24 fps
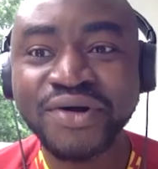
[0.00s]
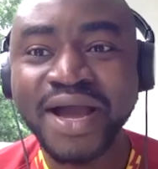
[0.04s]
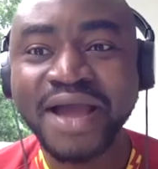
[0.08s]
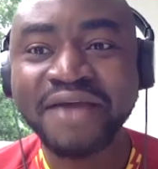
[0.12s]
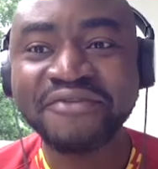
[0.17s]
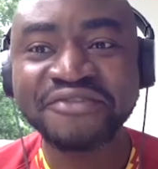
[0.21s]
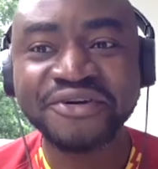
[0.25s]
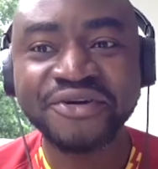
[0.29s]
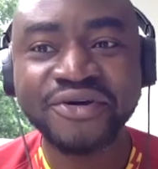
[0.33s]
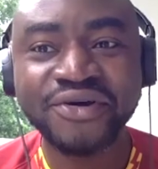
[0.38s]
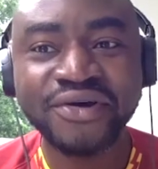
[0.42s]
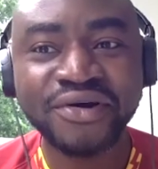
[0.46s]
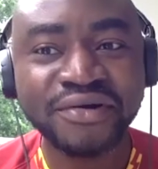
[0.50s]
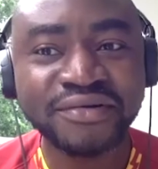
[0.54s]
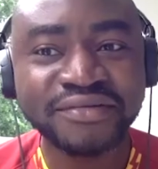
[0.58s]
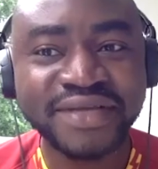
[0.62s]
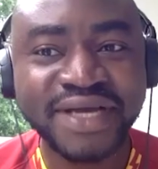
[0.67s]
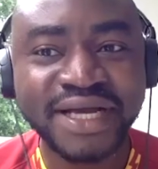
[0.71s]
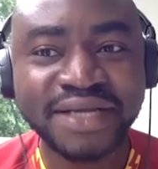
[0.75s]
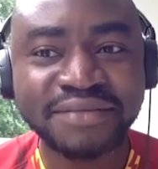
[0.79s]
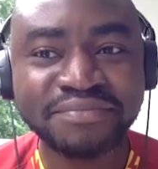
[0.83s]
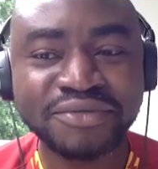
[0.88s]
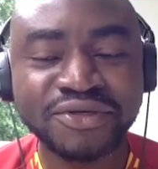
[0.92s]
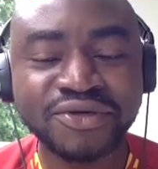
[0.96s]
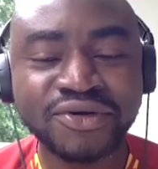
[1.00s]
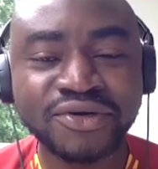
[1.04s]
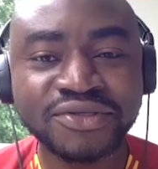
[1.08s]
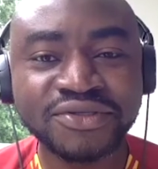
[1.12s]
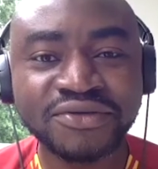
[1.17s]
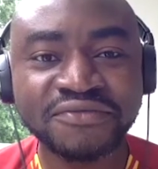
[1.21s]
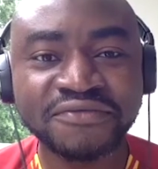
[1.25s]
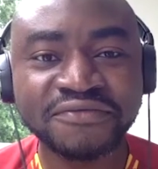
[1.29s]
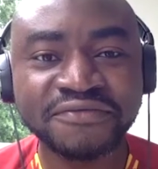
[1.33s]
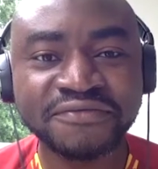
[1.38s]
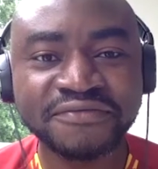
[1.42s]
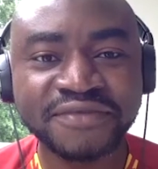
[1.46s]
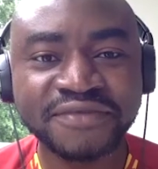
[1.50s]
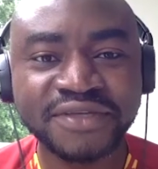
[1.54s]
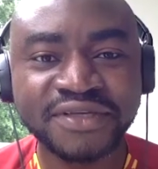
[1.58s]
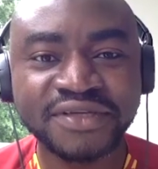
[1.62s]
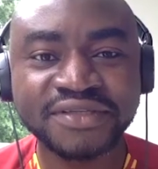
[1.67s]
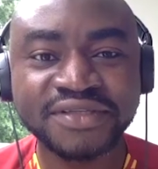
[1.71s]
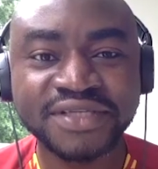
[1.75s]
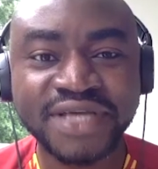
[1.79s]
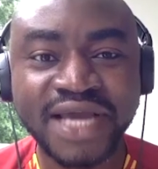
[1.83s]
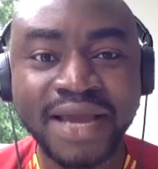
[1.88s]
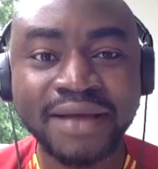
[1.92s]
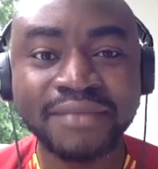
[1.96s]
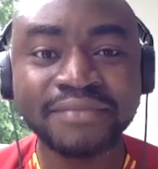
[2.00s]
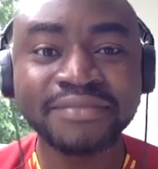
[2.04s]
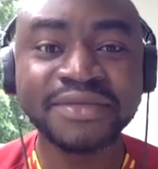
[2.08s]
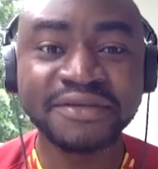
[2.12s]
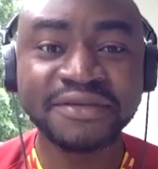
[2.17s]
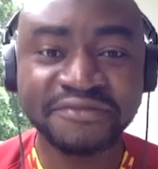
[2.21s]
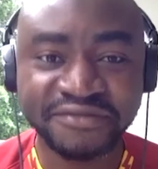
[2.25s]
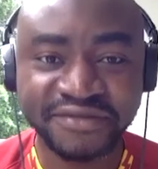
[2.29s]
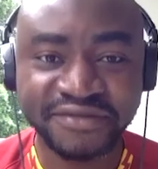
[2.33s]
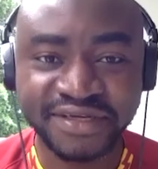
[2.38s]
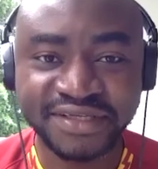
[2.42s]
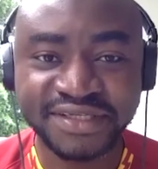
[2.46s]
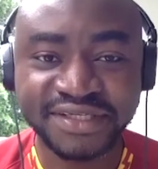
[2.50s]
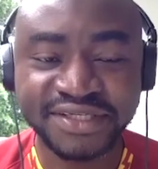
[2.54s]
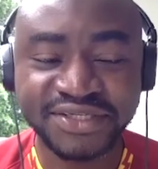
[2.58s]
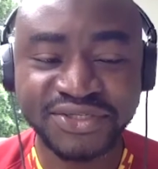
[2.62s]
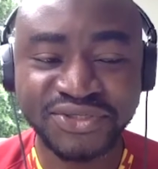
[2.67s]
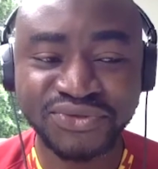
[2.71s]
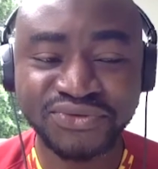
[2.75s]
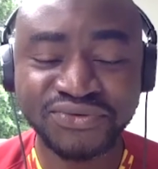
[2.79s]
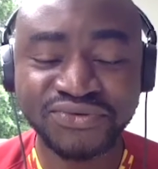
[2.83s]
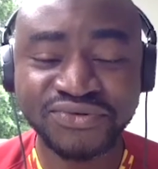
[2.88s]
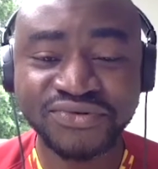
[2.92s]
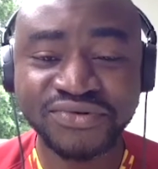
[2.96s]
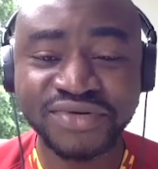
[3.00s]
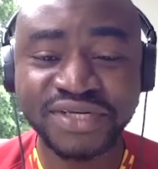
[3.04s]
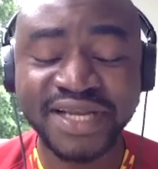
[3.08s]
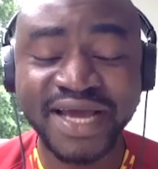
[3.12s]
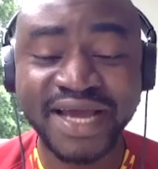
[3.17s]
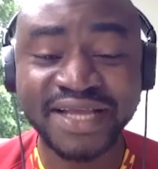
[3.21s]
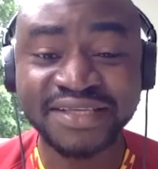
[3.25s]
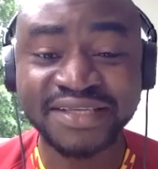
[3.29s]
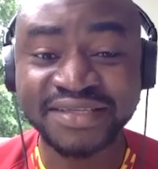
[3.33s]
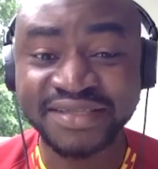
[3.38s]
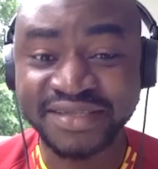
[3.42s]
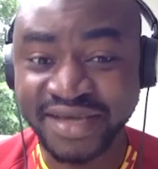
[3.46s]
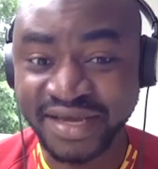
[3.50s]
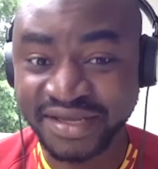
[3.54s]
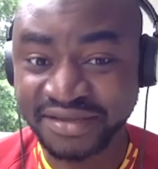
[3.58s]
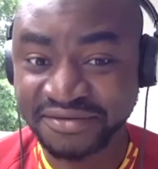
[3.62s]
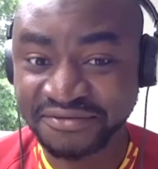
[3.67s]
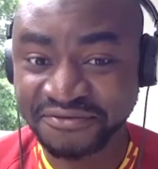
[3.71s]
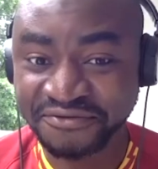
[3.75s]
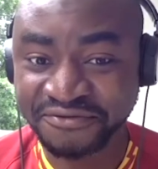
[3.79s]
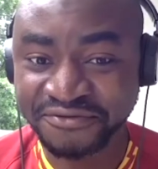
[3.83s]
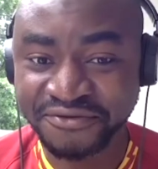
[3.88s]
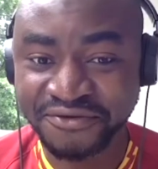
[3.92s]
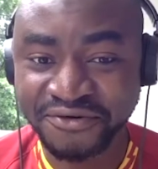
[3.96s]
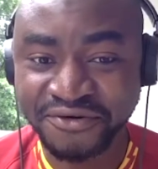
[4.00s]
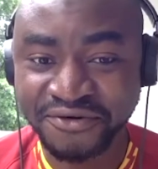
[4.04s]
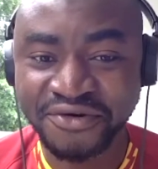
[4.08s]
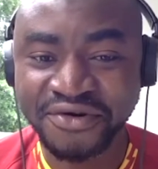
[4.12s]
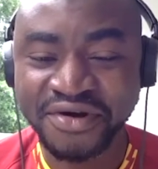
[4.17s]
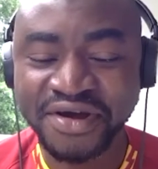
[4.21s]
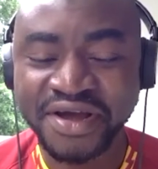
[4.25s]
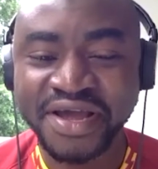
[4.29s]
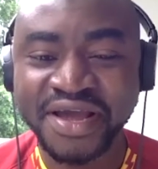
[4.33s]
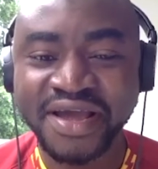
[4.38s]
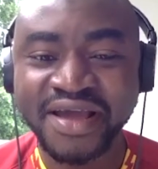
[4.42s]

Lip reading: I recall that because of the time differences too in 1994,